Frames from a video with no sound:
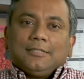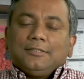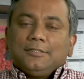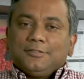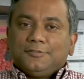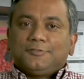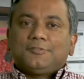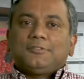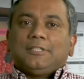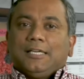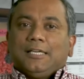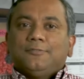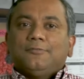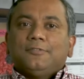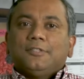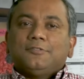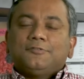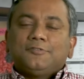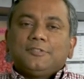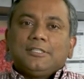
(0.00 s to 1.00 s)
This
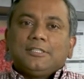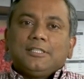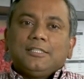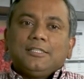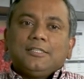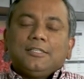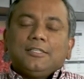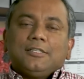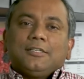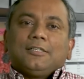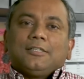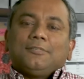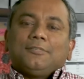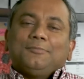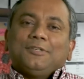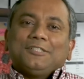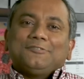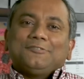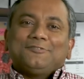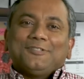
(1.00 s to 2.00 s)
diversity
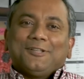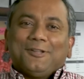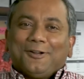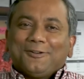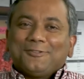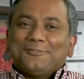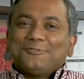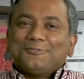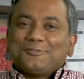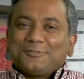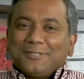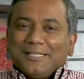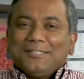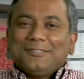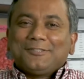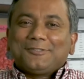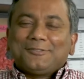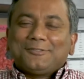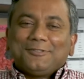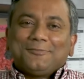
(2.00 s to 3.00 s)
brings a lot of
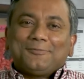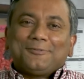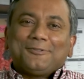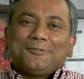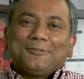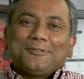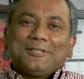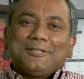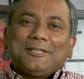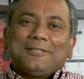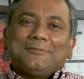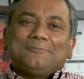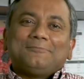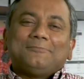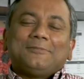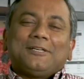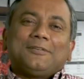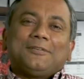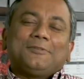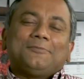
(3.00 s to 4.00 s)
strength to the program.